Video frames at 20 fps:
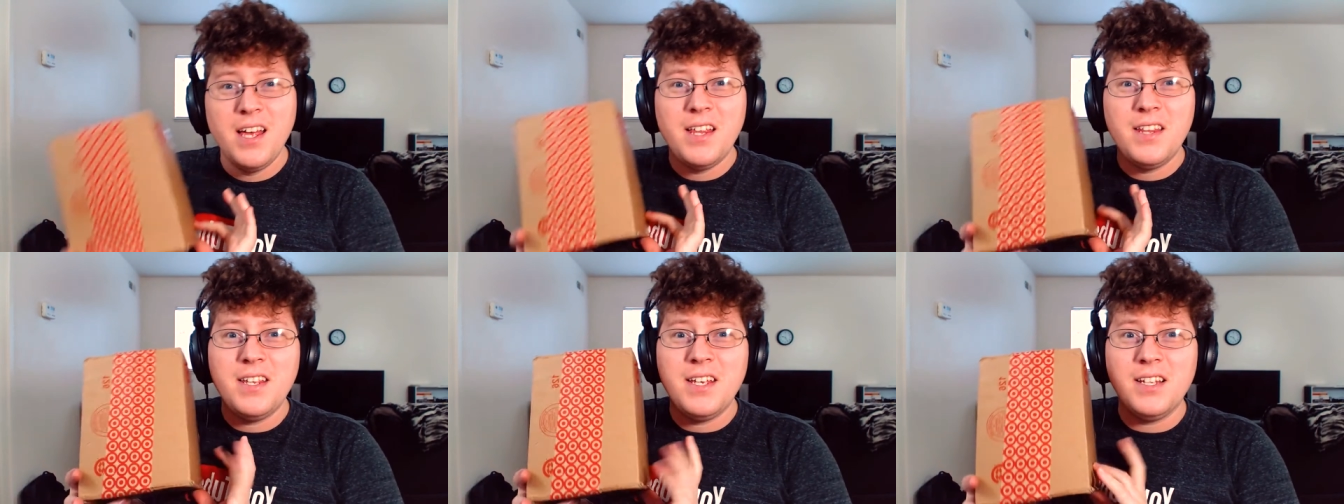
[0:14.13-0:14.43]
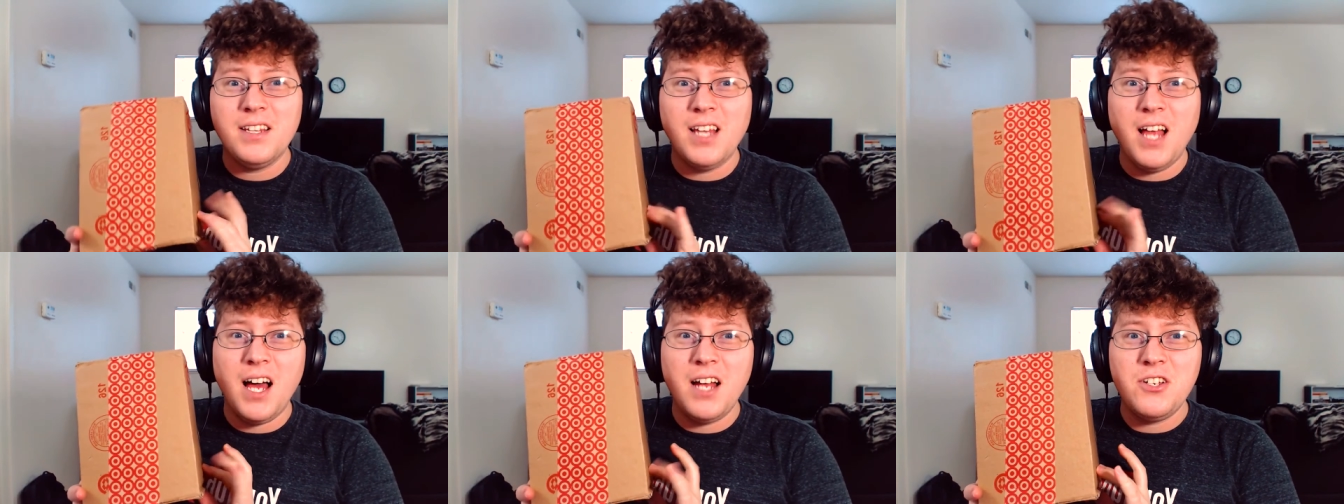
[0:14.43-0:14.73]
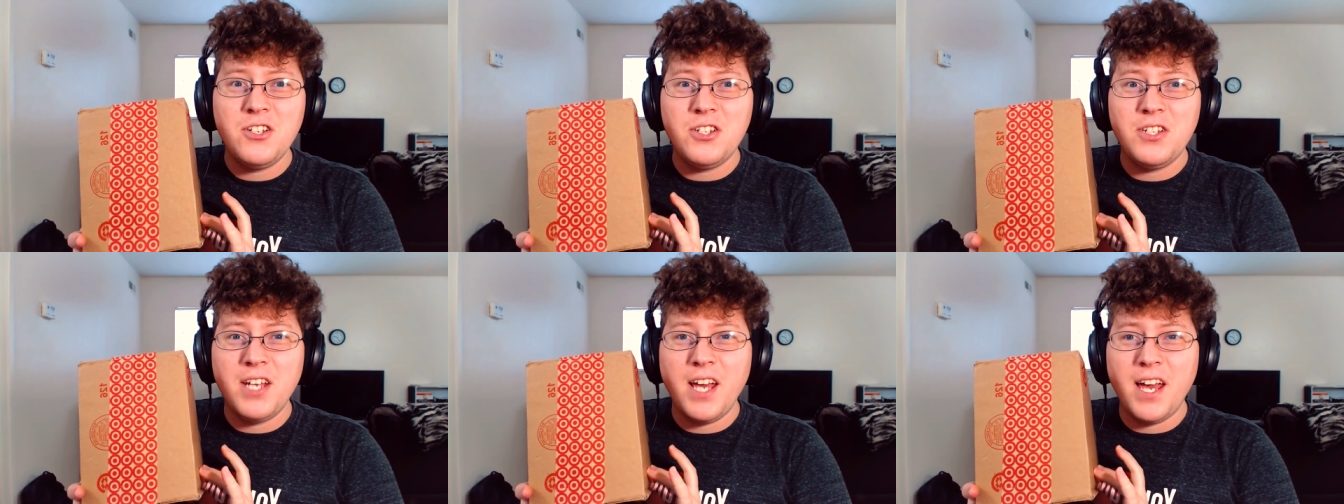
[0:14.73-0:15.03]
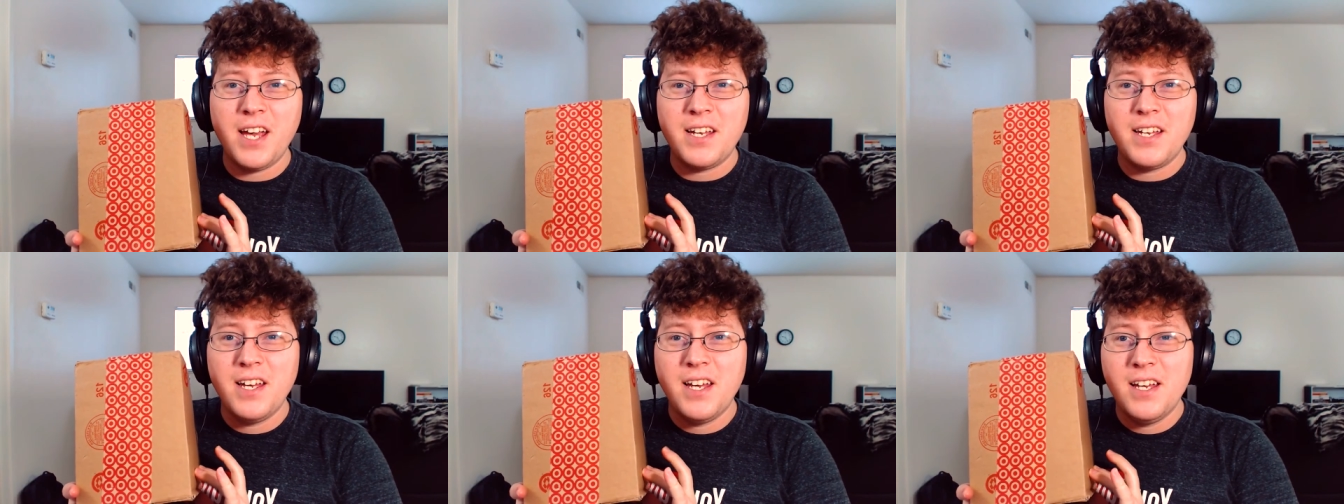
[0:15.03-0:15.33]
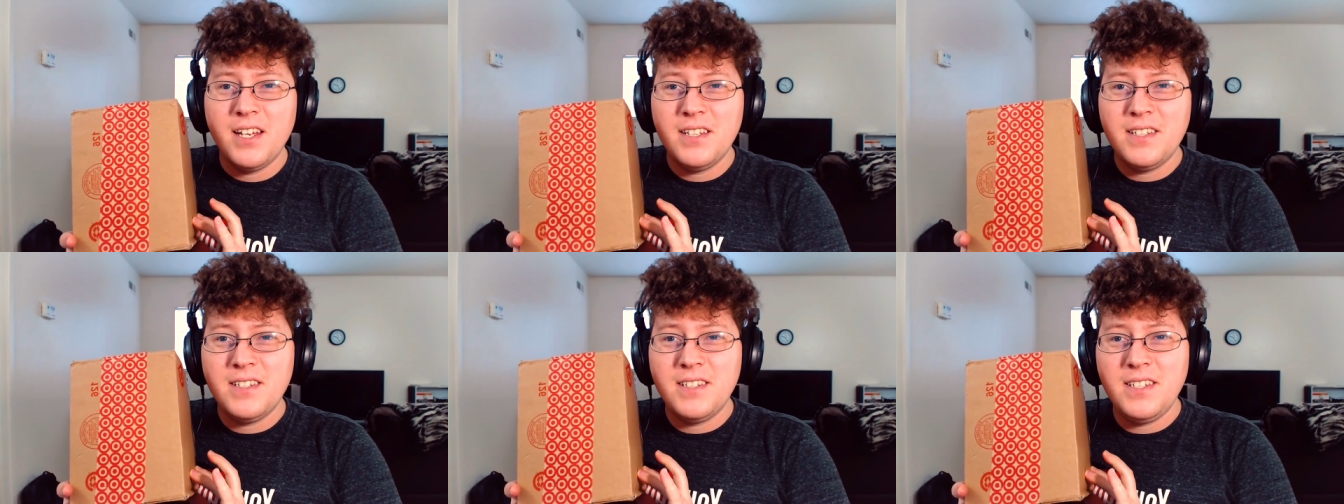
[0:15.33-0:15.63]
the Logitech
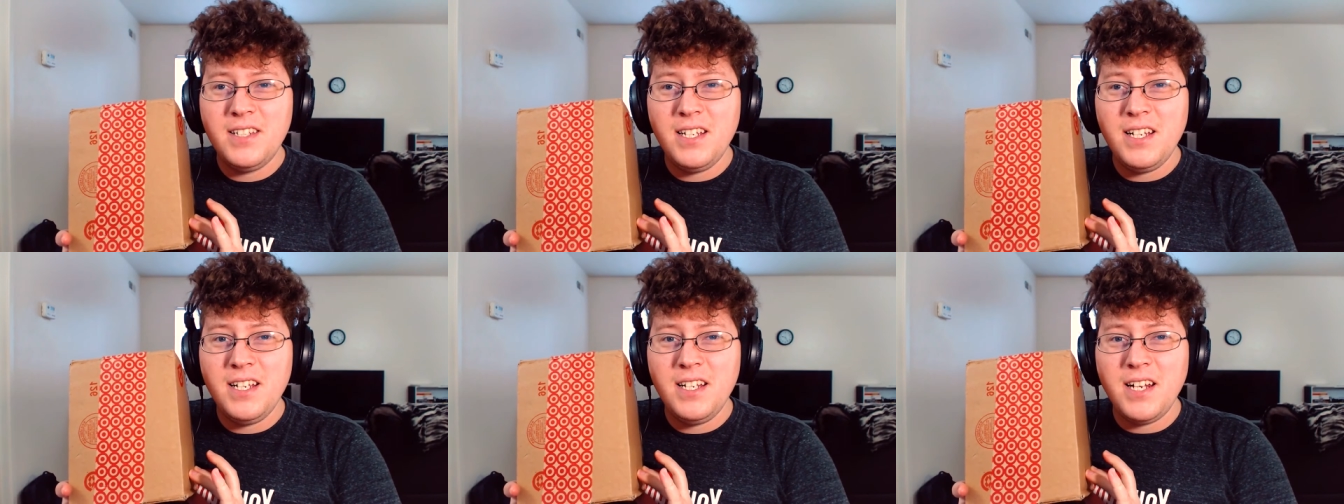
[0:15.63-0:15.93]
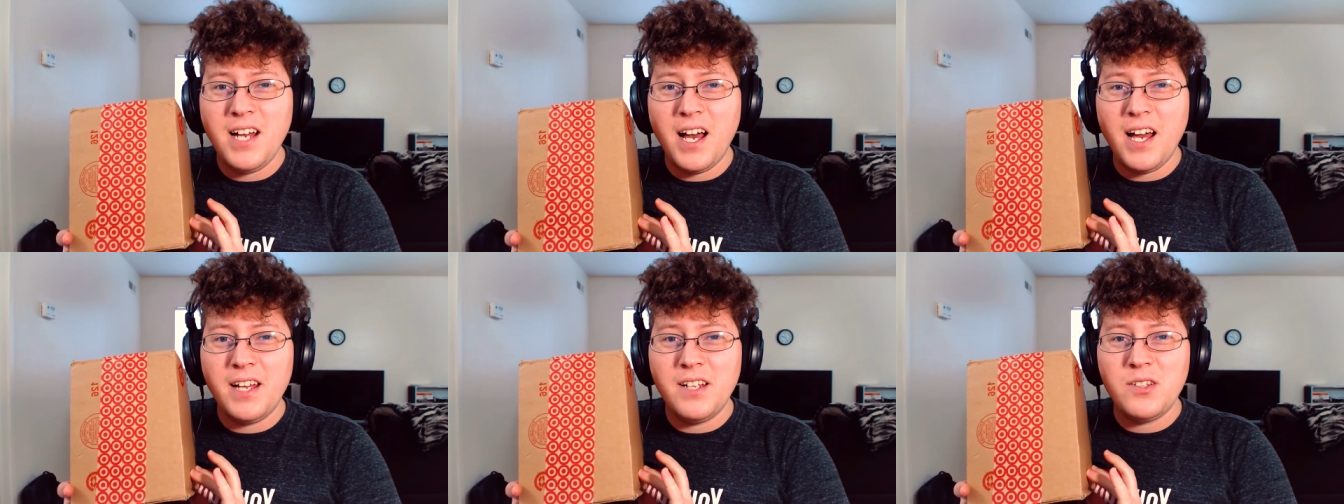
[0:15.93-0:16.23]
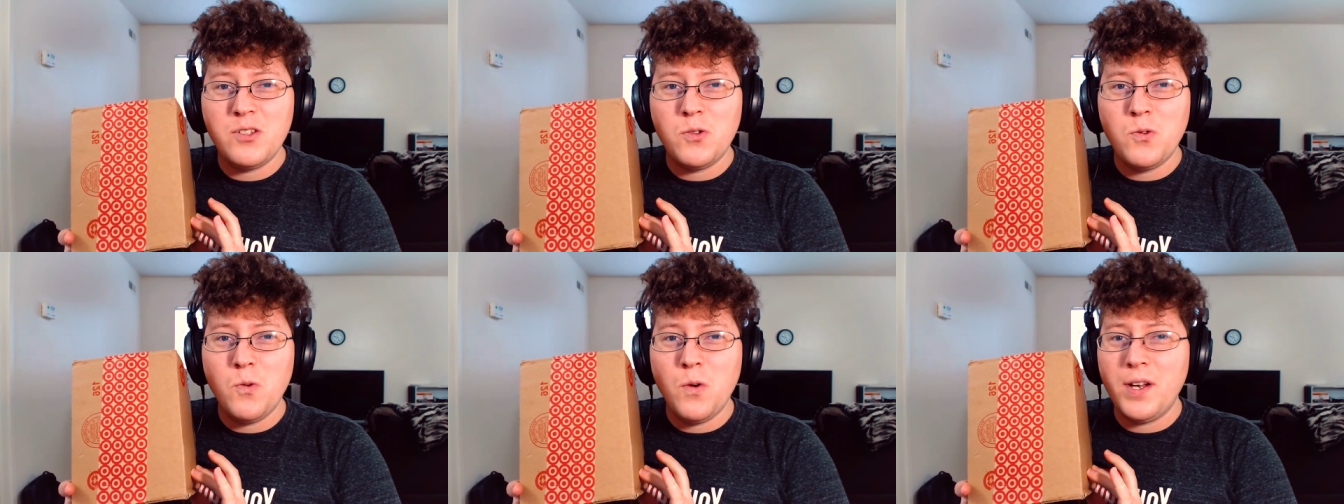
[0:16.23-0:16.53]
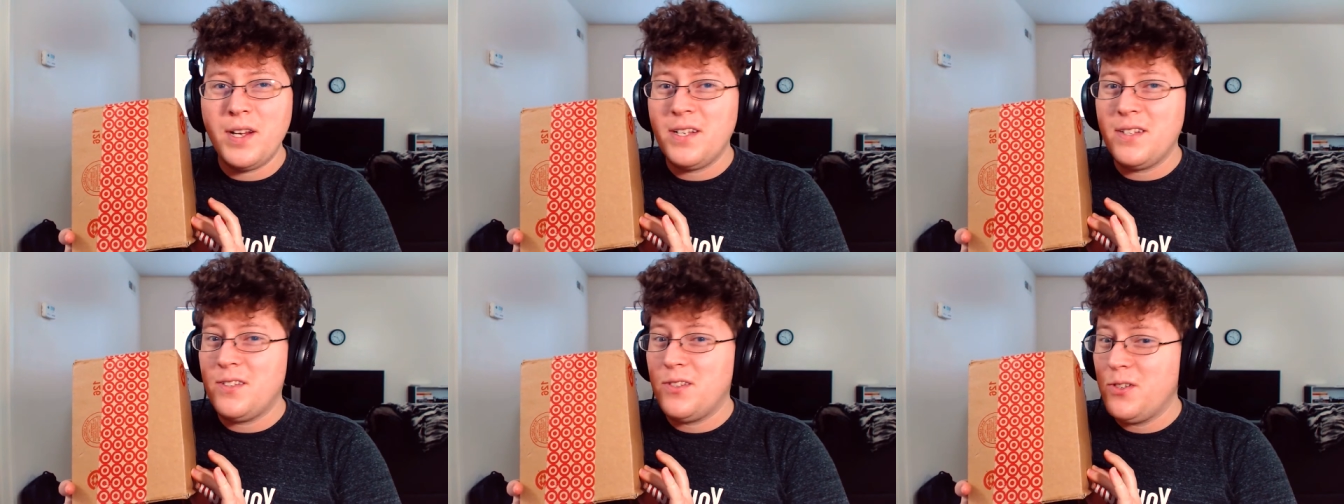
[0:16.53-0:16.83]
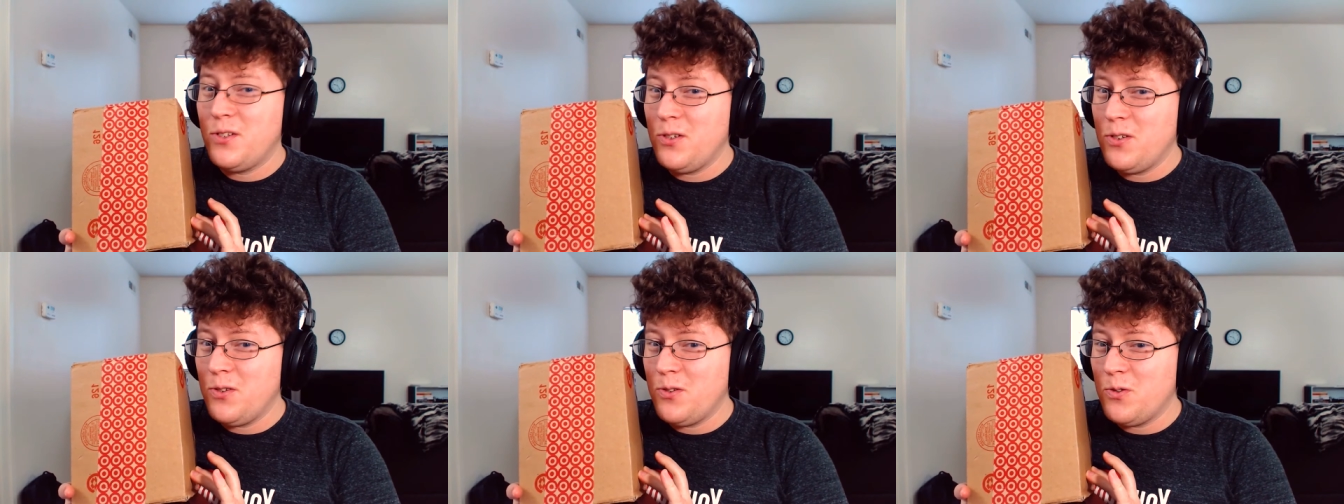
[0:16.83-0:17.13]

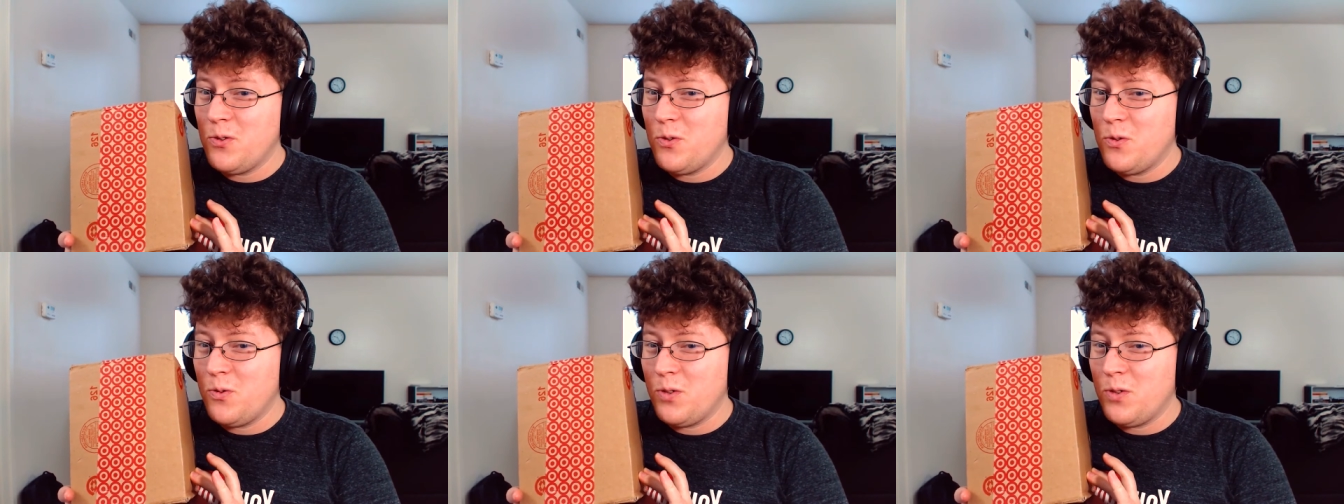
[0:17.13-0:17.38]
C922,